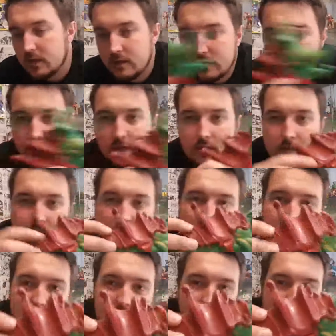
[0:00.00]
Yeah, so that
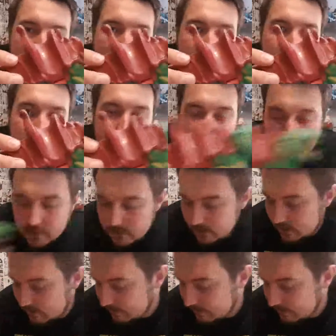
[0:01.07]
was the first piece.